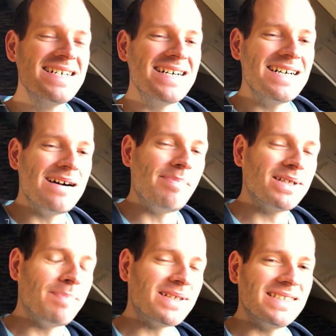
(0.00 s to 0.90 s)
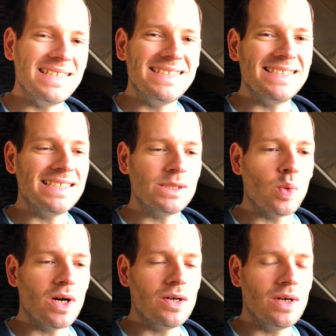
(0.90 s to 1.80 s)
But it makes it easy as
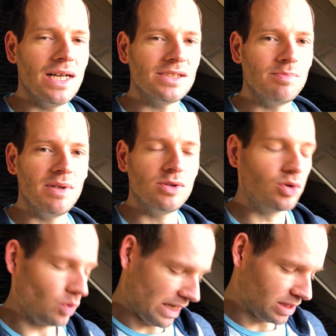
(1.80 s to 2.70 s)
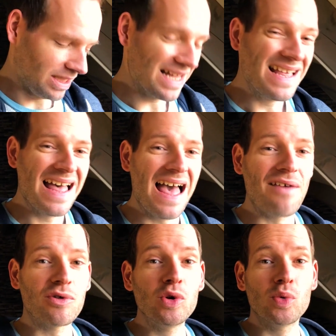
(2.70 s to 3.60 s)
well to actually
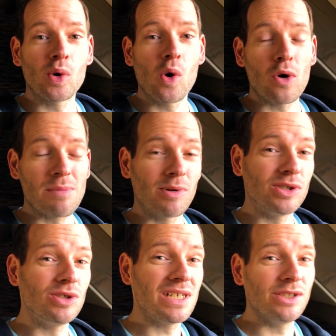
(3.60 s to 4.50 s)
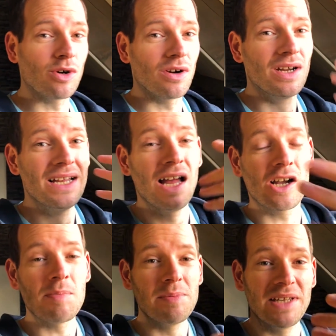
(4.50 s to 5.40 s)
have good recording, because usually you're a
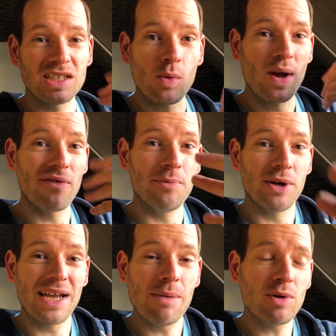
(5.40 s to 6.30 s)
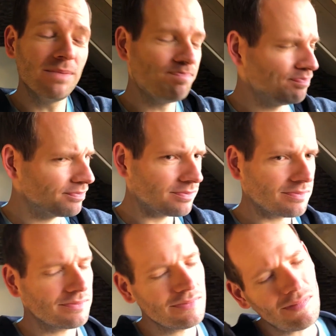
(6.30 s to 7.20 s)
couple of meters away from your camera
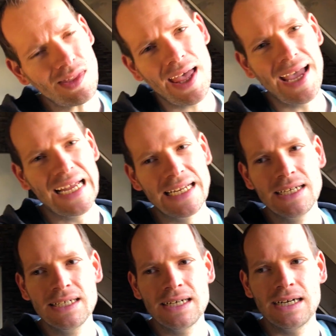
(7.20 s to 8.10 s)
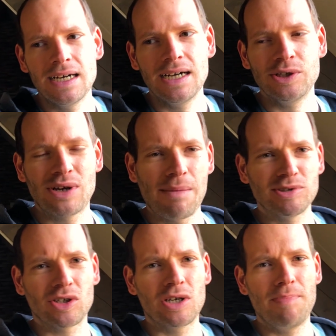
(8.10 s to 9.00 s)
and your
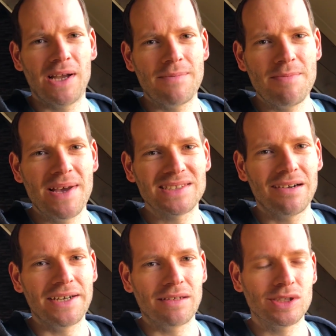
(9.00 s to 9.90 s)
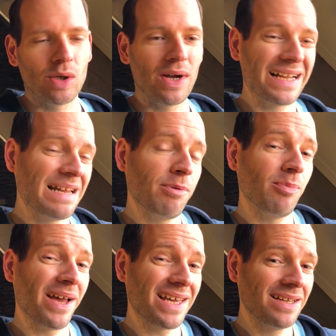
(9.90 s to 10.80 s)
camera's not going to pick up the best audio. So a clip-on
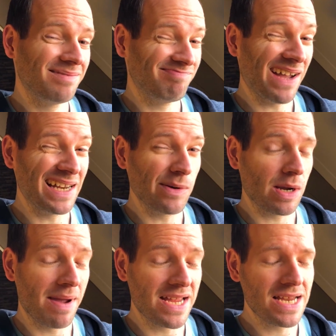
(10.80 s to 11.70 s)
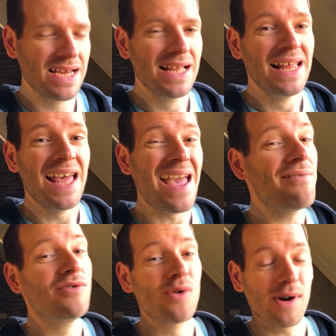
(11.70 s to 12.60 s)
mic, highly recommend it.
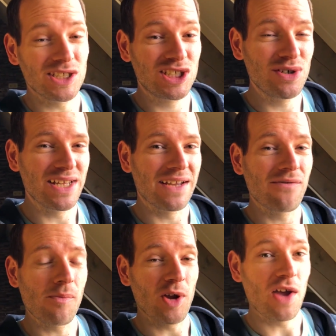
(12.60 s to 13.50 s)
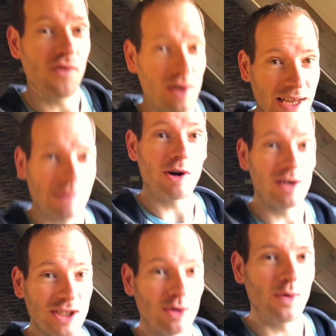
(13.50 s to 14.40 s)
If you are shooting from an iPhone, like I'm
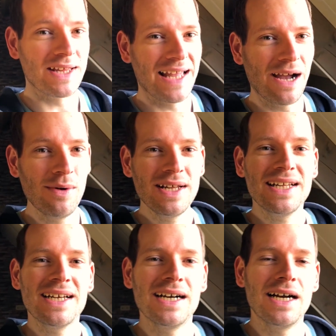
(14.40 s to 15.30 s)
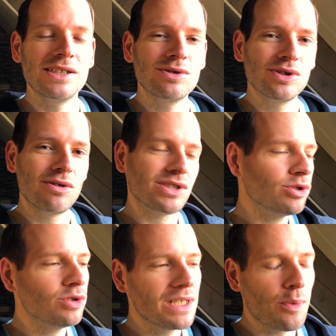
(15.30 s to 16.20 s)
currently doing right now, you'll notice
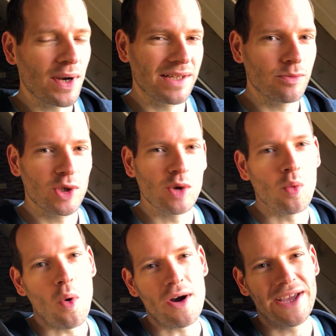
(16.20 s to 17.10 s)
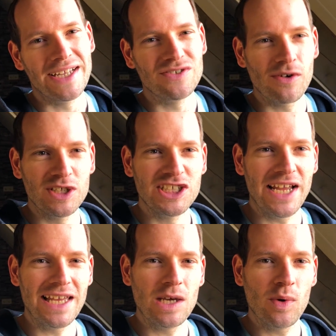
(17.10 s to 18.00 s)
usually when you're walking, it's very
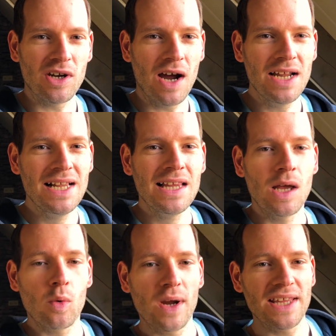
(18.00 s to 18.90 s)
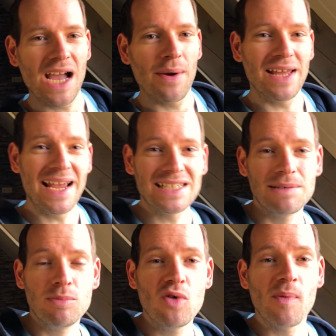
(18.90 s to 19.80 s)
shaky and whatnot. And right now I can actually
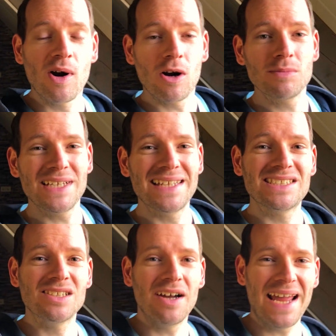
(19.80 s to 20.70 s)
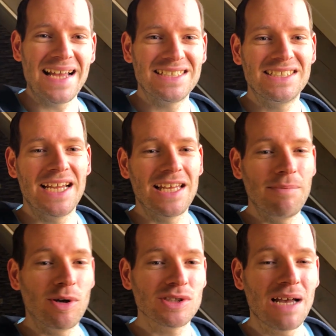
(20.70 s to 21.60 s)
move my arms and it's not as shaky,
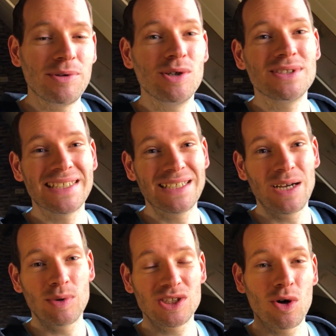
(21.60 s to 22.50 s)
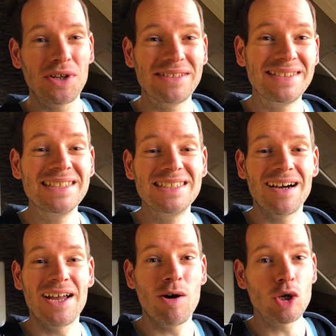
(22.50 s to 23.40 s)
because I'm using what's called a
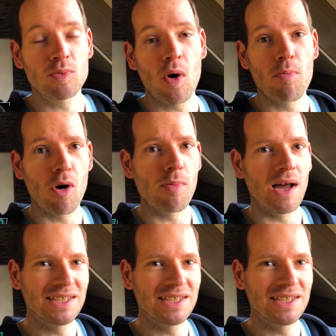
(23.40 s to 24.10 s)
DJI Osmo Mobile.